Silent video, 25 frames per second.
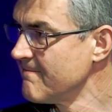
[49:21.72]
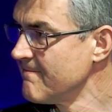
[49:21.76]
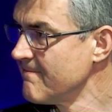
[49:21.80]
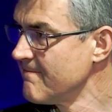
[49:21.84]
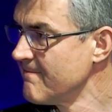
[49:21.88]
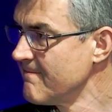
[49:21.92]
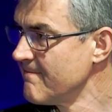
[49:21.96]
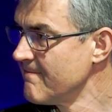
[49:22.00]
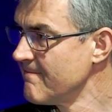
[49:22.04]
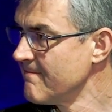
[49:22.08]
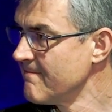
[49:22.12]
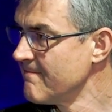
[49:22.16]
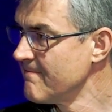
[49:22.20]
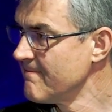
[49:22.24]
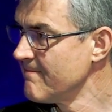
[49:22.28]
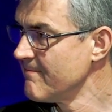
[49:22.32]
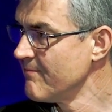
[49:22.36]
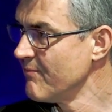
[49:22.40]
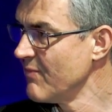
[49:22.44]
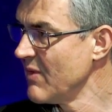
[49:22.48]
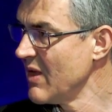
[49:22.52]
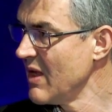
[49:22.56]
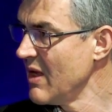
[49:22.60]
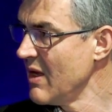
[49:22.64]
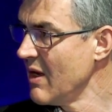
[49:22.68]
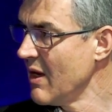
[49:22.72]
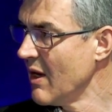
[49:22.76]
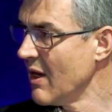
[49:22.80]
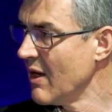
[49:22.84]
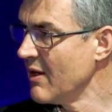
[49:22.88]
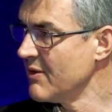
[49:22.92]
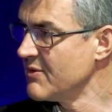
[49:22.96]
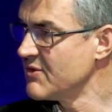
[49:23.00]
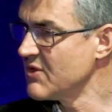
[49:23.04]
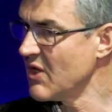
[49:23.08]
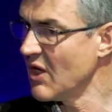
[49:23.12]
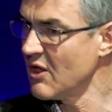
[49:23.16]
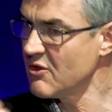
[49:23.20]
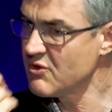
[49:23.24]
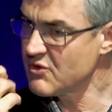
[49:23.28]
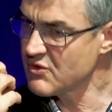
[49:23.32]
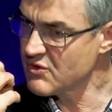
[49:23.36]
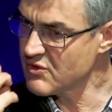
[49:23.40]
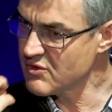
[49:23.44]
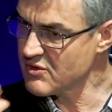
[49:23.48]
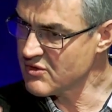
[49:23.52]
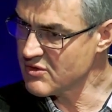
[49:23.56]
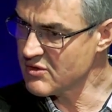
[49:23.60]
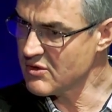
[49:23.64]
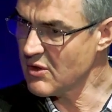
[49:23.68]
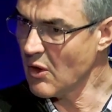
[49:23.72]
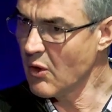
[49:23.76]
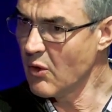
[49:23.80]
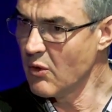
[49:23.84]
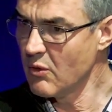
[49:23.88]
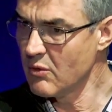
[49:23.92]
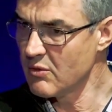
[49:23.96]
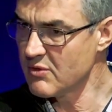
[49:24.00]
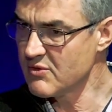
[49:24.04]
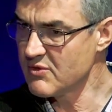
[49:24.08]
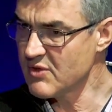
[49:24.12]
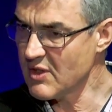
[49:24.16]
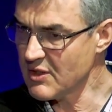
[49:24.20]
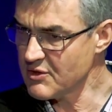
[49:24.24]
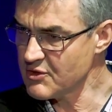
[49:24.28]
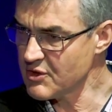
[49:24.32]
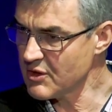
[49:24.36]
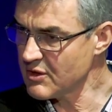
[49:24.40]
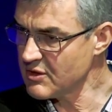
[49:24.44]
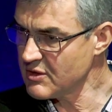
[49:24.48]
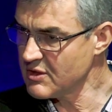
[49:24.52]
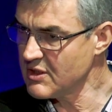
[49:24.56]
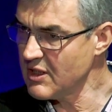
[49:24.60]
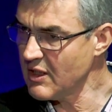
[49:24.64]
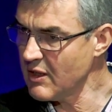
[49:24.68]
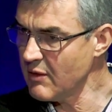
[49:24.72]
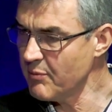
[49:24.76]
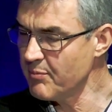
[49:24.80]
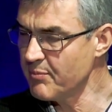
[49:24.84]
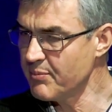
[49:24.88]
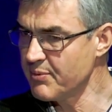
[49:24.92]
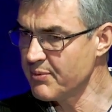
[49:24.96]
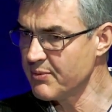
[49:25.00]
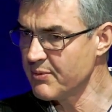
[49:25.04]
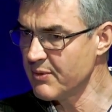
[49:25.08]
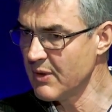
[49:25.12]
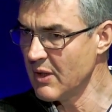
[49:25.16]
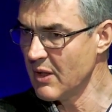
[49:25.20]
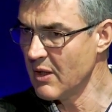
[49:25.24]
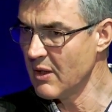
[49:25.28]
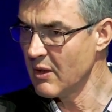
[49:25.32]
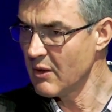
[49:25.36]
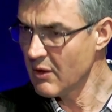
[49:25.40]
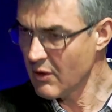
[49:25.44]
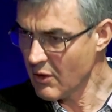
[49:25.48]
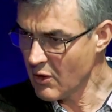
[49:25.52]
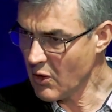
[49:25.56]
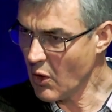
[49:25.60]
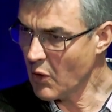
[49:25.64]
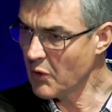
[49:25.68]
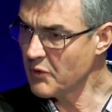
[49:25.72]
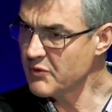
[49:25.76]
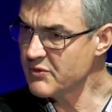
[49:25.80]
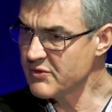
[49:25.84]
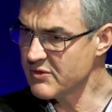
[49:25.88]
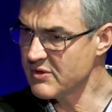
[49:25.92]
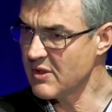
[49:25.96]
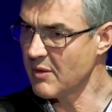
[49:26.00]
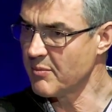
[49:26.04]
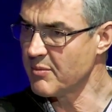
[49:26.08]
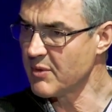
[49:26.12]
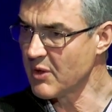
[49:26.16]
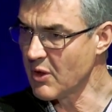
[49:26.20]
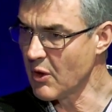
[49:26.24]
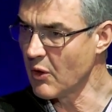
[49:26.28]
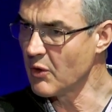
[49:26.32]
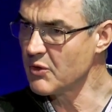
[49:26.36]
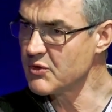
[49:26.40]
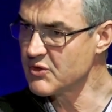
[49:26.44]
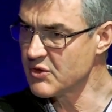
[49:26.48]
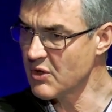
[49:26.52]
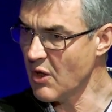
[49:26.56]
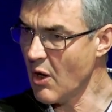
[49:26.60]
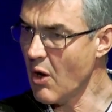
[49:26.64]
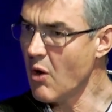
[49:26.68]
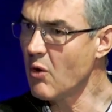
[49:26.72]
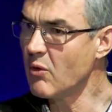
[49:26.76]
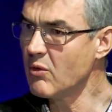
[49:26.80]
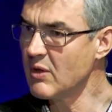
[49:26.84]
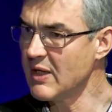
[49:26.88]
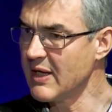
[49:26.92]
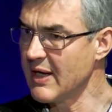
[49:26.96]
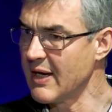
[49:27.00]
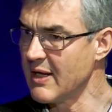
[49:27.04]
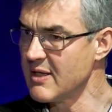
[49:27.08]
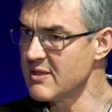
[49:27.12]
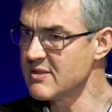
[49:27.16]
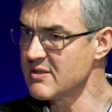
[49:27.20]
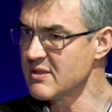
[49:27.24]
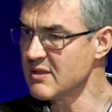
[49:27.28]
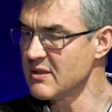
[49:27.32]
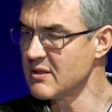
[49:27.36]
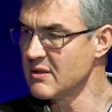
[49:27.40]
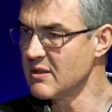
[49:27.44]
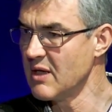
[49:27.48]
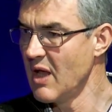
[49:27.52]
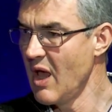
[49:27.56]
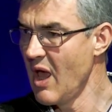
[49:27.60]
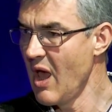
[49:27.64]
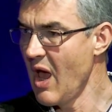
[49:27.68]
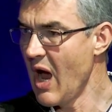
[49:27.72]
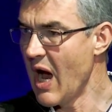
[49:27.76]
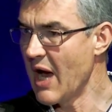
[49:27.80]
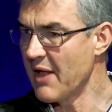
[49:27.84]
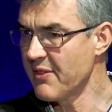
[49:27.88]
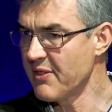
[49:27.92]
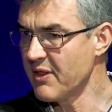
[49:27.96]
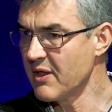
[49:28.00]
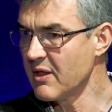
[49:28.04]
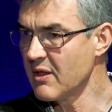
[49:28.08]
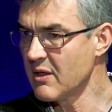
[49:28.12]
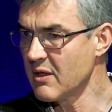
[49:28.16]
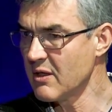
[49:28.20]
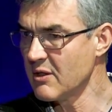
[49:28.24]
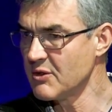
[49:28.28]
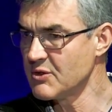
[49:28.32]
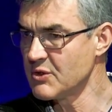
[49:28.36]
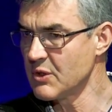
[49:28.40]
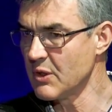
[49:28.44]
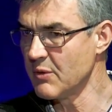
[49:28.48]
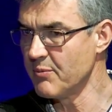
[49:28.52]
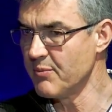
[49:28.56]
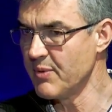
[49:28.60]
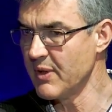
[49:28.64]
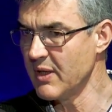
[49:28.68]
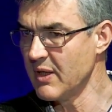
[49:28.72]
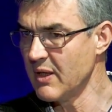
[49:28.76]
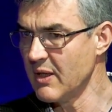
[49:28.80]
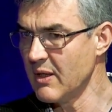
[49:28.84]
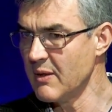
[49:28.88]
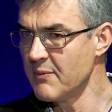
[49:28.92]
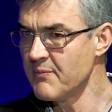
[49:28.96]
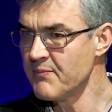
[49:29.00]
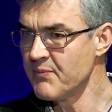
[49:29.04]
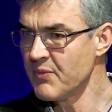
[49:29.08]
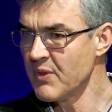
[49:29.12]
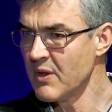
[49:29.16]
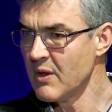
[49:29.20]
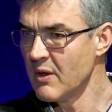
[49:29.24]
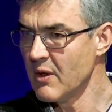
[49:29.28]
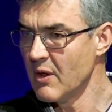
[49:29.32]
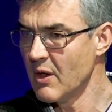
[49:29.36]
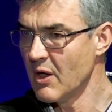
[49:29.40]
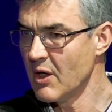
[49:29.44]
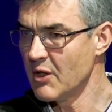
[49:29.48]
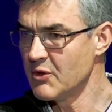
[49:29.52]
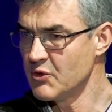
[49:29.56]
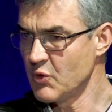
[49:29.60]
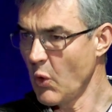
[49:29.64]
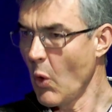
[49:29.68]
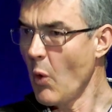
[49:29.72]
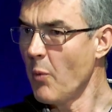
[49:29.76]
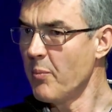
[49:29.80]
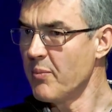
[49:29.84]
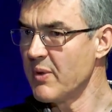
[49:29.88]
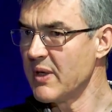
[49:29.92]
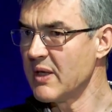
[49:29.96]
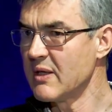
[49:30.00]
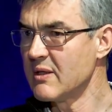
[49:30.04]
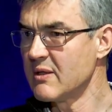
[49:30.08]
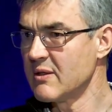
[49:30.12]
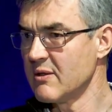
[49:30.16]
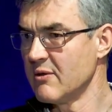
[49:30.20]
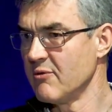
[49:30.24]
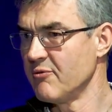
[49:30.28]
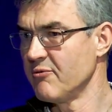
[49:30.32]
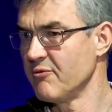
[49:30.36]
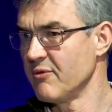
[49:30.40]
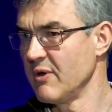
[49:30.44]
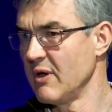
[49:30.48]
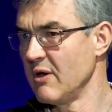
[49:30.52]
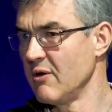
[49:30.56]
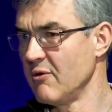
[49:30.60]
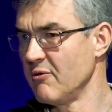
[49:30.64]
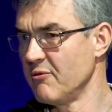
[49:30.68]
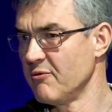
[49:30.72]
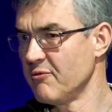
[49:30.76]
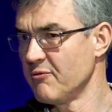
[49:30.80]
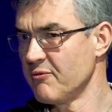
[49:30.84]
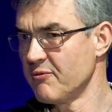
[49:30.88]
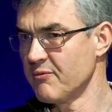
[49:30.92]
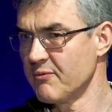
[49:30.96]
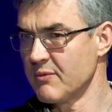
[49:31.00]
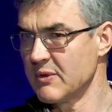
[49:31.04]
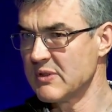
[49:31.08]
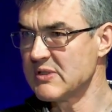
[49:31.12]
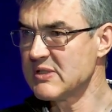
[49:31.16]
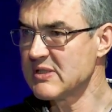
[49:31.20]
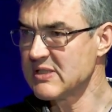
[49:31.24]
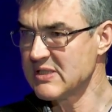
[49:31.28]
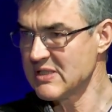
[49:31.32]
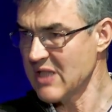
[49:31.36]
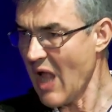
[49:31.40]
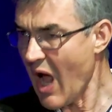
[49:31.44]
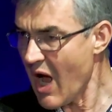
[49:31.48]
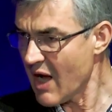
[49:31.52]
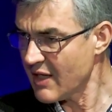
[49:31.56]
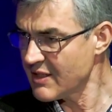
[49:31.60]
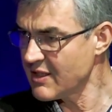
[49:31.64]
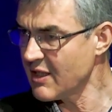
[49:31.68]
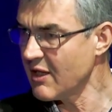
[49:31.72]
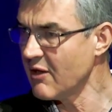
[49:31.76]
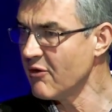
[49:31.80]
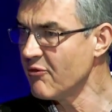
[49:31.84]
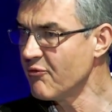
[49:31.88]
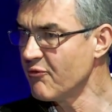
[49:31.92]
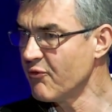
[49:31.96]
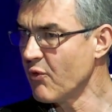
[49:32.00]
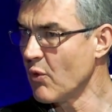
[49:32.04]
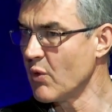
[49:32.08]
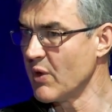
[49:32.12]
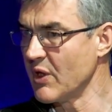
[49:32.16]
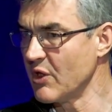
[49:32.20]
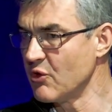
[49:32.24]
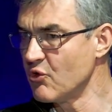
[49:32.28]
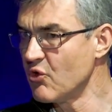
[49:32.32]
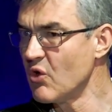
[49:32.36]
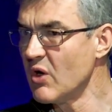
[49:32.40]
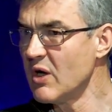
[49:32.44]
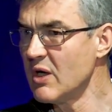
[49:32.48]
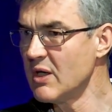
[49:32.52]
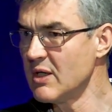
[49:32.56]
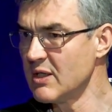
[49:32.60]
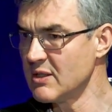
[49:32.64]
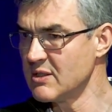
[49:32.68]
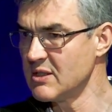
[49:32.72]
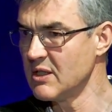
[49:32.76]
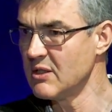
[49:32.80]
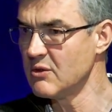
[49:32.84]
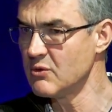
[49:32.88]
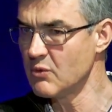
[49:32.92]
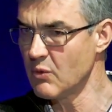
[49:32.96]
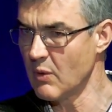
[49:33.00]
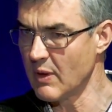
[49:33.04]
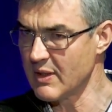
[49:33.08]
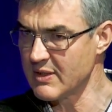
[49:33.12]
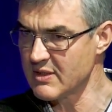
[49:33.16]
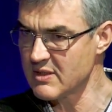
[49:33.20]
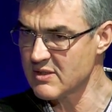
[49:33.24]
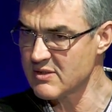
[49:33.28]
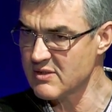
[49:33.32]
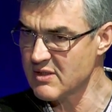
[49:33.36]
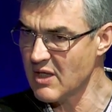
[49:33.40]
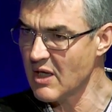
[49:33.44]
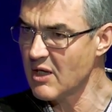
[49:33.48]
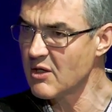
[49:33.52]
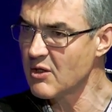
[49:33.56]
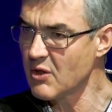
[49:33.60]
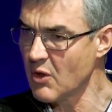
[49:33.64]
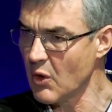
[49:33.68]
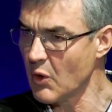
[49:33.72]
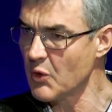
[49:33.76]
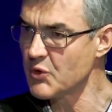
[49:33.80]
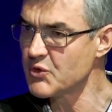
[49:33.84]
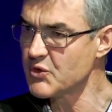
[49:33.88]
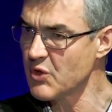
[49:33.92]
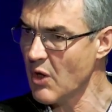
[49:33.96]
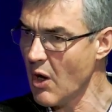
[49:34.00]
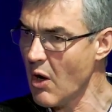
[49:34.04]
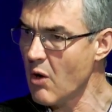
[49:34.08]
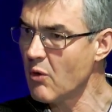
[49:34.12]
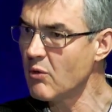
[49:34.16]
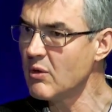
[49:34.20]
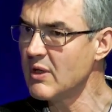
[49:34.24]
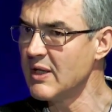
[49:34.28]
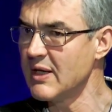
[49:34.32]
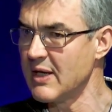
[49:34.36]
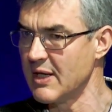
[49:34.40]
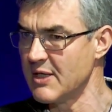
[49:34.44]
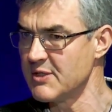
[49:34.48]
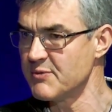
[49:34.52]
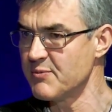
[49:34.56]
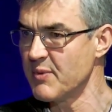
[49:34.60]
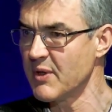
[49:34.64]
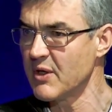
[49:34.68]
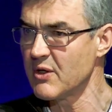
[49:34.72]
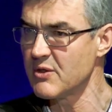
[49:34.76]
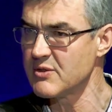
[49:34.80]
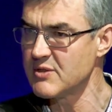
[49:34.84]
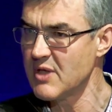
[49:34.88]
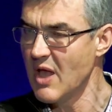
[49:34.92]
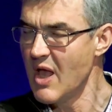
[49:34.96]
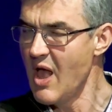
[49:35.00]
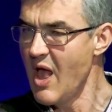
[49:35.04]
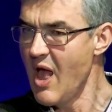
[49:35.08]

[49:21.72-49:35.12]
Mm. It's such a deep concept, God's holiness, and I think it will be a topic of study for eternity to understand God's holiness, because